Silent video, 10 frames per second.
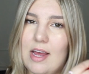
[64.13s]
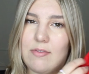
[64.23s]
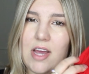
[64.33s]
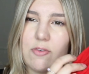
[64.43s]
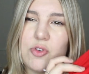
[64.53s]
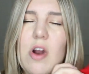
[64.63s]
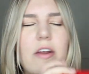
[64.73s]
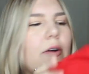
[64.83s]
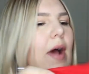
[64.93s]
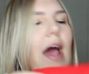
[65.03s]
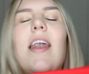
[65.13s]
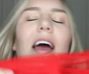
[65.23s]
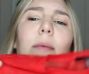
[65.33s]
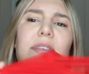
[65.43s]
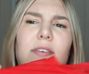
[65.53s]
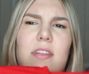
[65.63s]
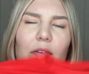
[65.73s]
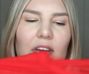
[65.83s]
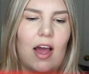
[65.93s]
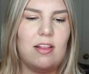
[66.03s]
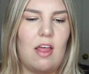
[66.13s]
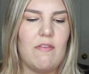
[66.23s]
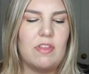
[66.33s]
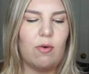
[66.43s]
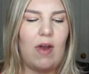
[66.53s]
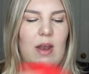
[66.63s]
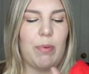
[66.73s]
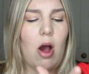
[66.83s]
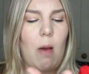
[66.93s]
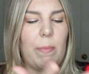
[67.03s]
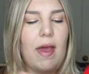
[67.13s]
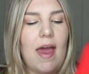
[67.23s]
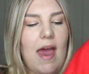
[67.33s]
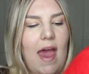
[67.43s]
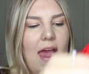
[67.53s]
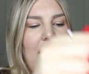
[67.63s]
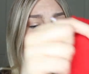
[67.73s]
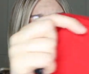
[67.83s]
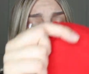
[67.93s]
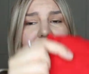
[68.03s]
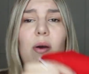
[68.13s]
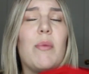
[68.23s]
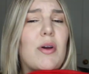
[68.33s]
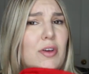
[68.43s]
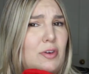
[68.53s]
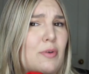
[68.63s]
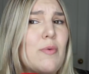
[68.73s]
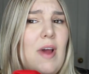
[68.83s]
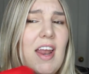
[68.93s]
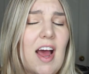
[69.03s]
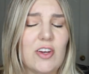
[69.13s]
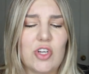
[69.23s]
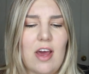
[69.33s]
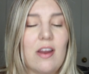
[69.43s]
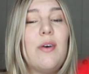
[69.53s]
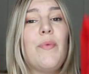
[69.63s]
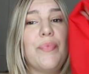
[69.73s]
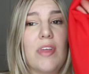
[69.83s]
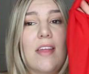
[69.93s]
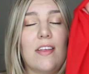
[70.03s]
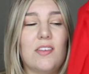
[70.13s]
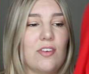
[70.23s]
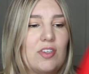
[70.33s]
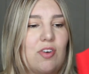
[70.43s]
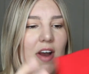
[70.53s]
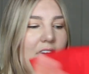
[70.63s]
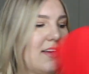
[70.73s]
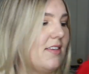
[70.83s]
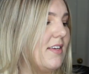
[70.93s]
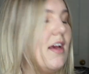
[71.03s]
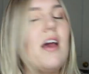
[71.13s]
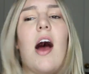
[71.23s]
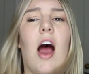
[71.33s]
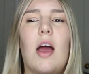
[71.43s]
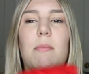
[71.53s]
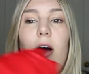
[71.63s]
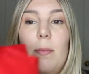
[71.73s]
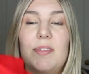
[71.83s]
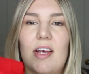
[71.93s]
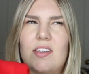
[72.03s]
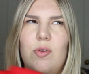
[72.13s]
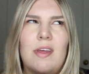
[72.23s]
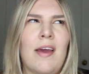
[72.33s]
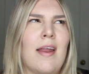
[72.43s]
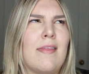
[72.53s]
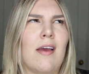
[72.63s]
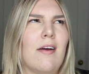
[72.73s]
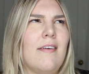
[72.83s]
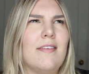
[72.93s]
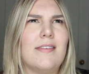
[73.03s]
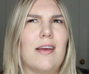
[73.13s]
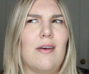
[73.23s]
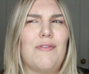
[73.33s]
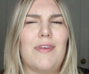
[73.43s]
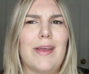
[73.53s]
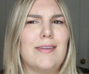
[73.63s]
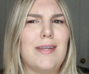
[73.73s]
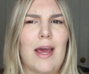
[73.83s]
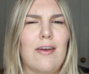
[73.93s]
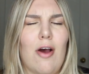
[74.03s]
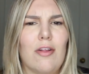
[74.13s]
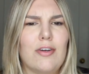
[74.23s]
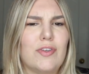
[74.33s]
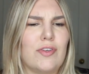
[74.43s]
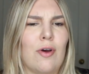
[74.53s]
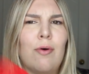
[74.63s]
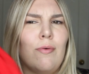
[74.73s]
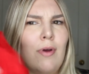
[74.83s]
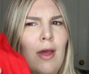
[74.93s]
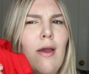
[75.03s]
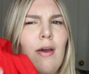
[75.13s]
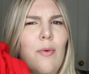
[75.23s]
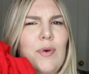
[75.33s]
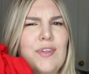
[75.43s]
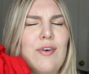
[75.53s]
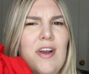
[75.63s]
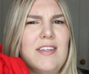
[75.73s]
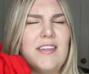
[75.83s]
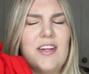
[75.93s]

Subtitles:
downtown Toronto, and I absolutely love it. I love the red pop and some cute red eyeshadow. This looks great. I'm obsessed with it, and I think I got it on sale for like $10, so was a great